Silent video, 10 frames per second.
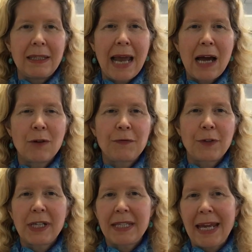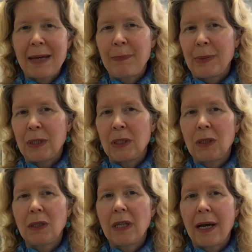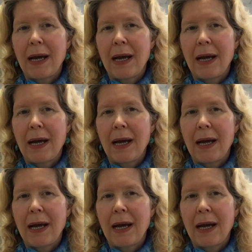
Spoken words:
Now, for example,